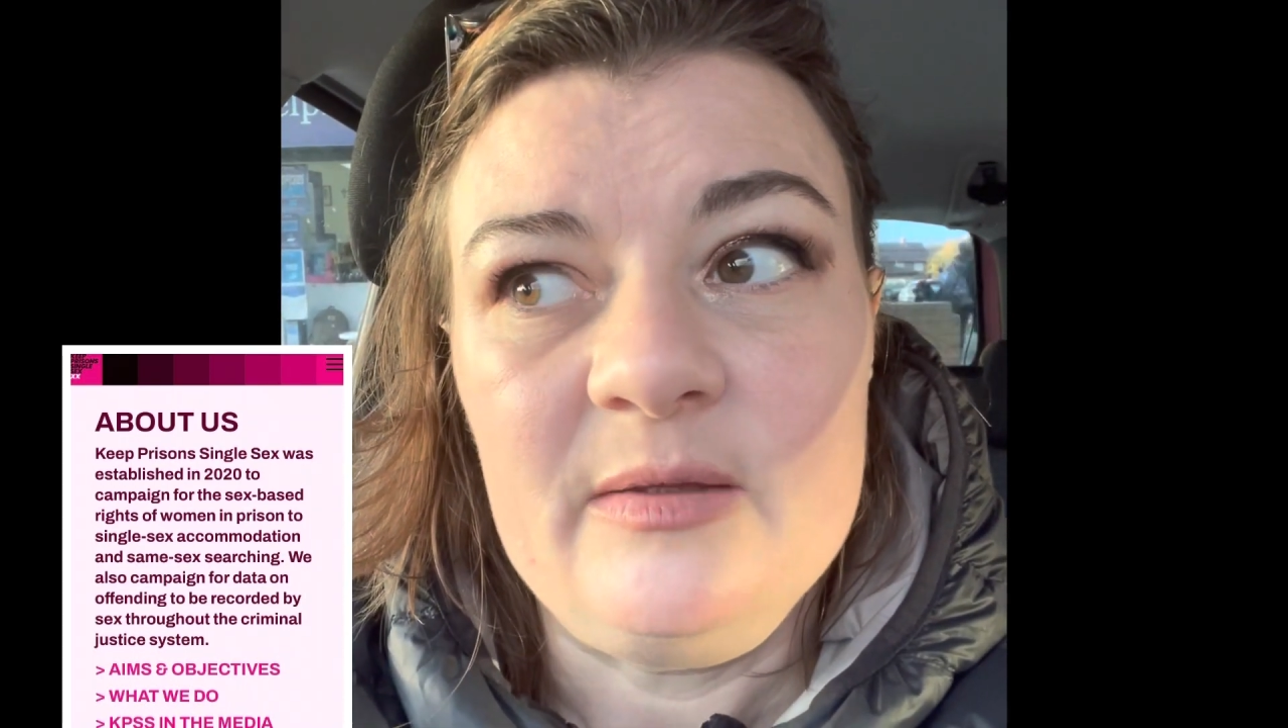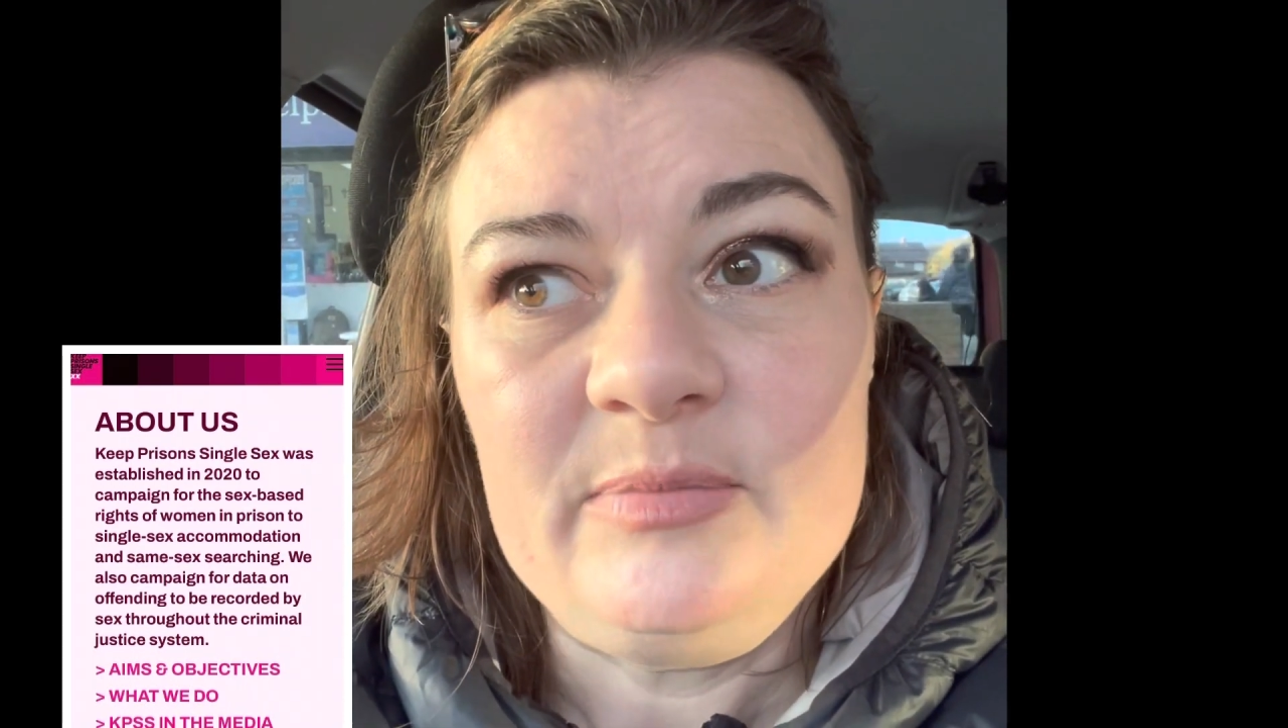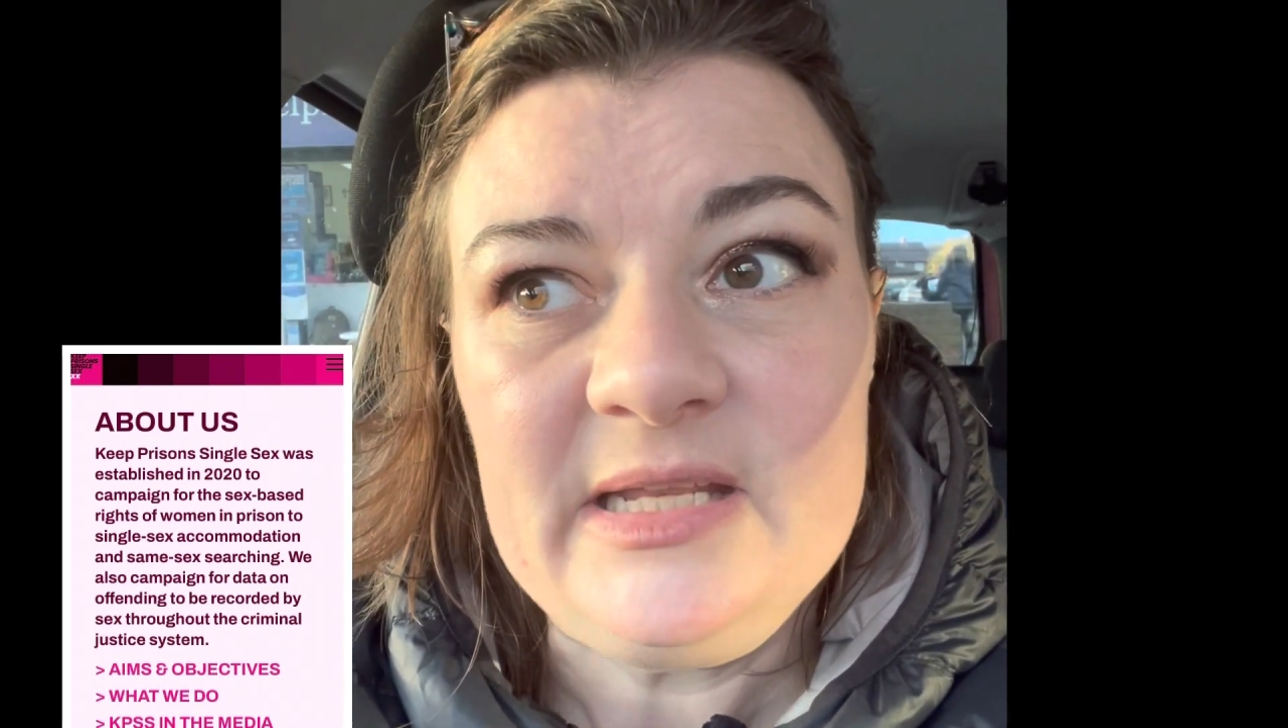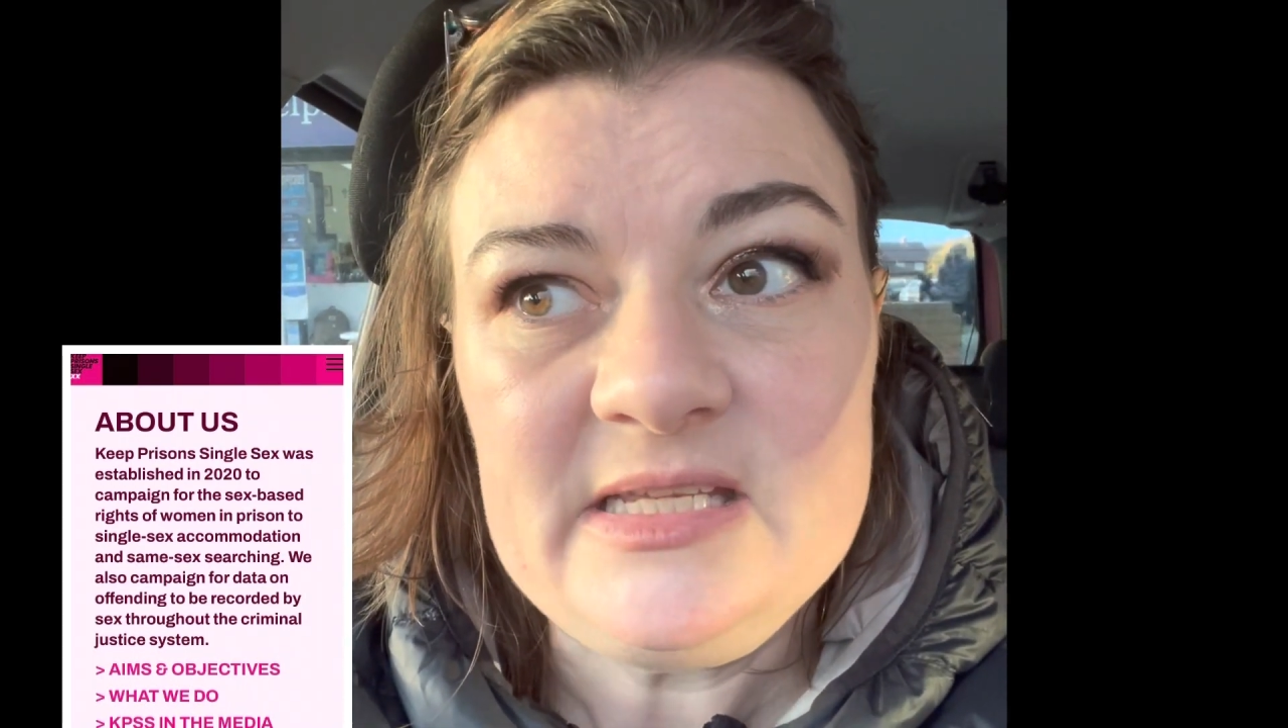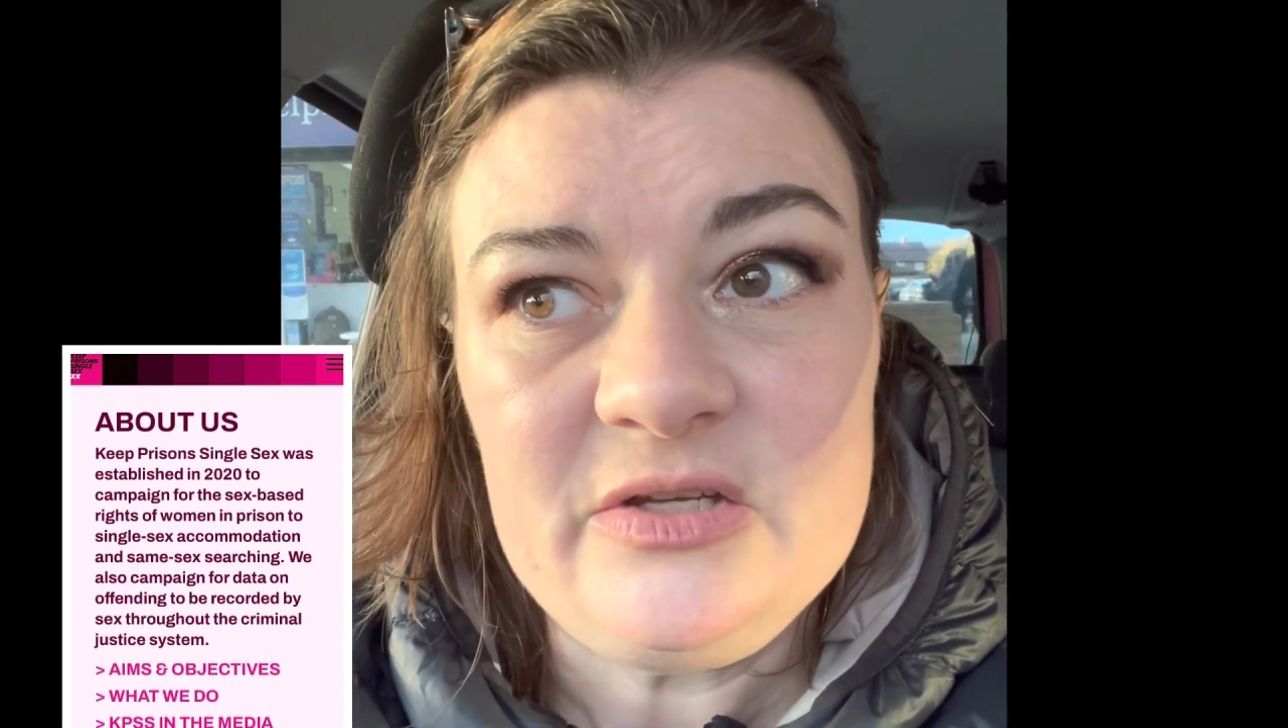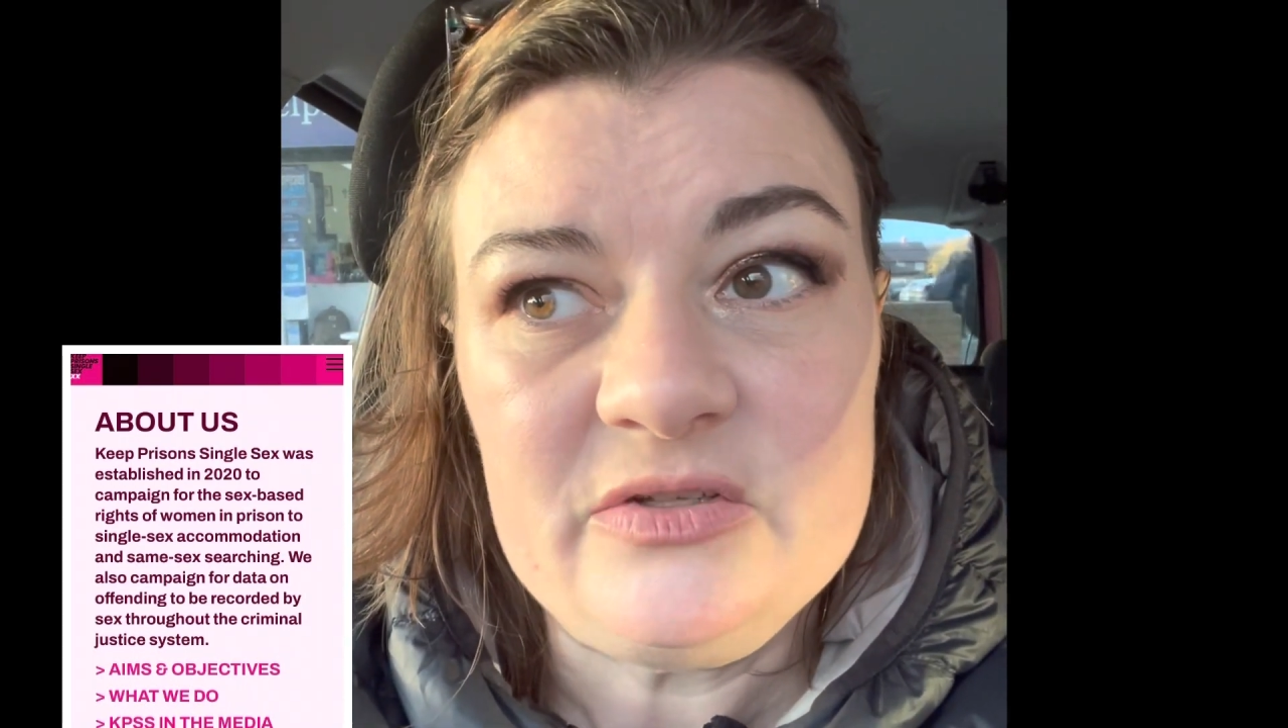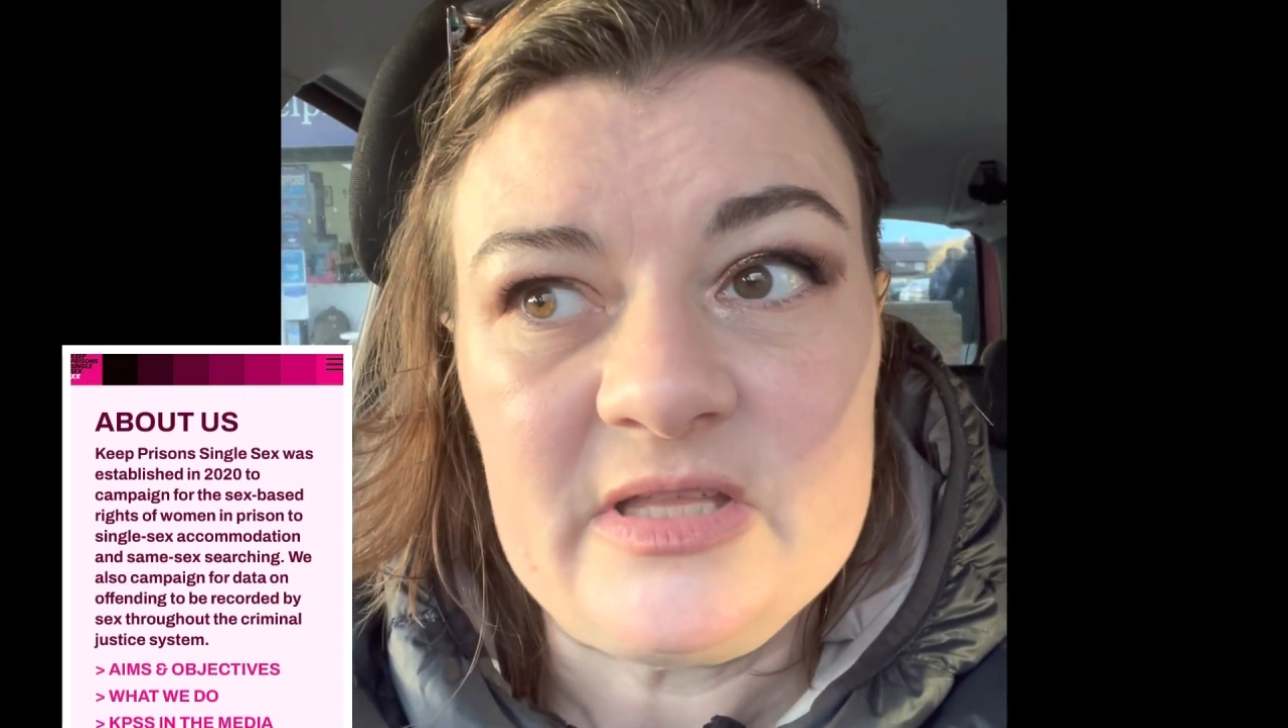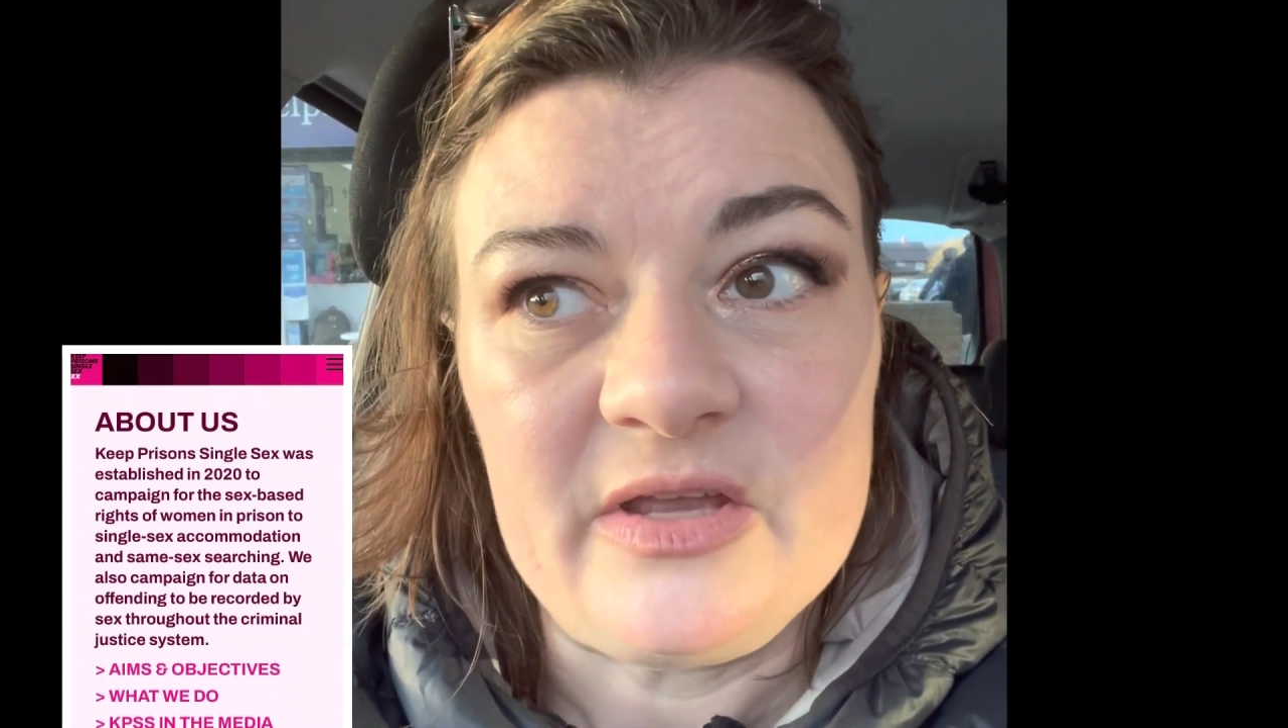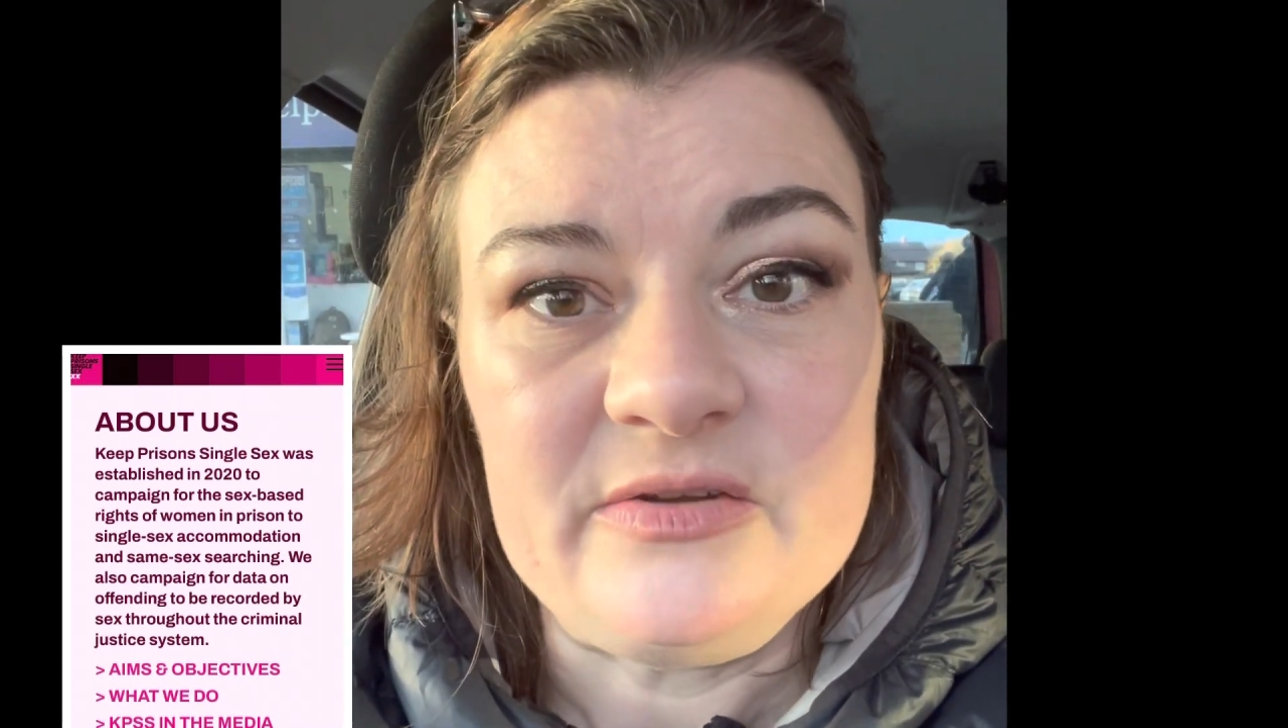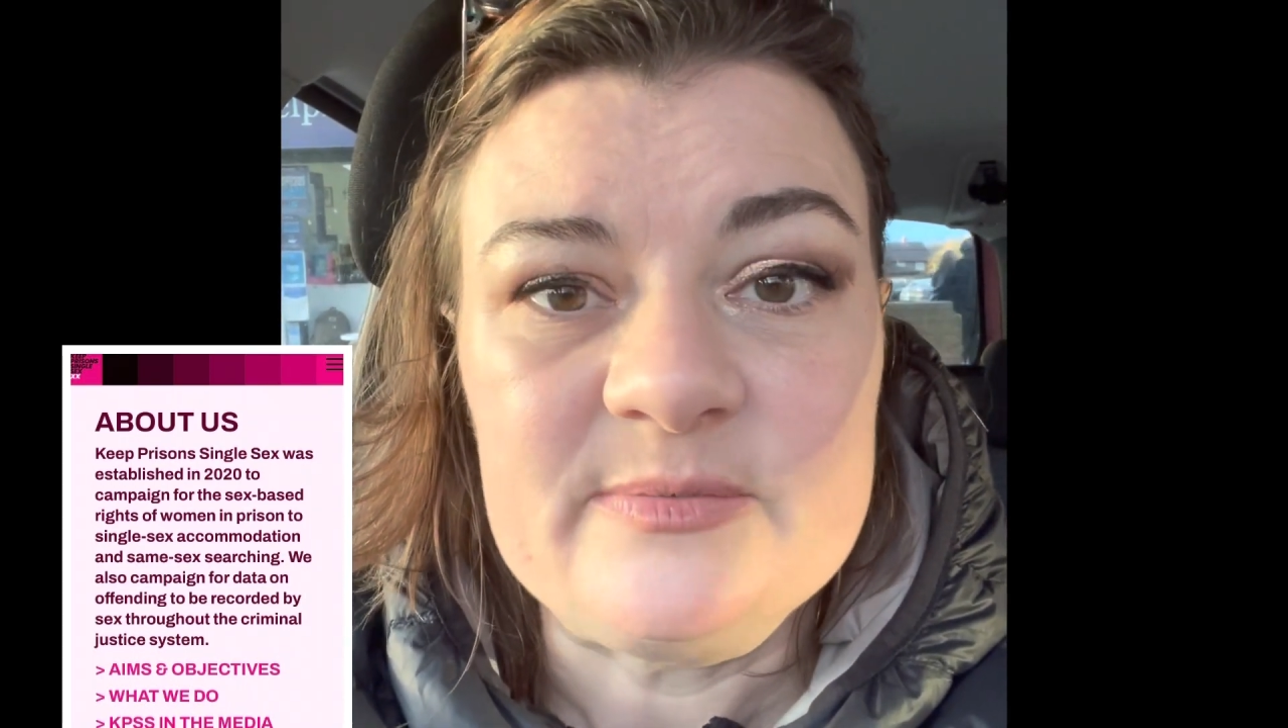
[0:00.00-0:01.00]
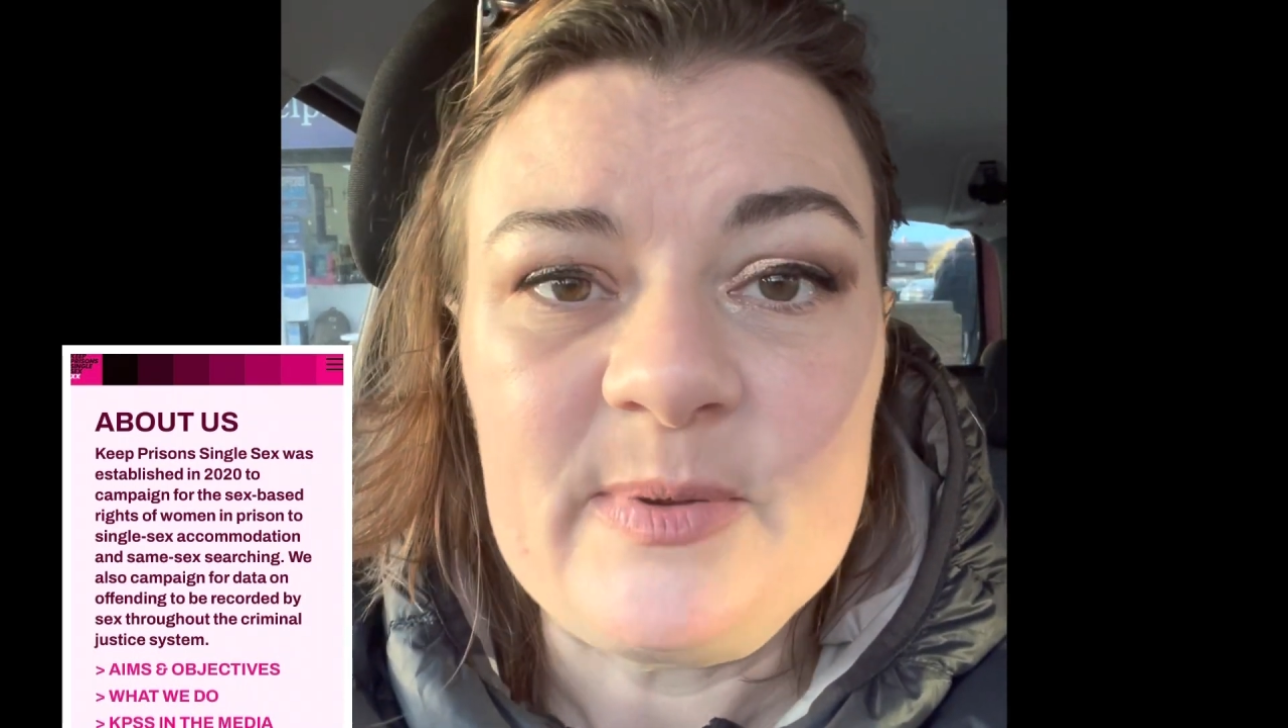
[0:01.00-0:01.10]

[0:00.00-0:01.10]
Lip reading: please use those,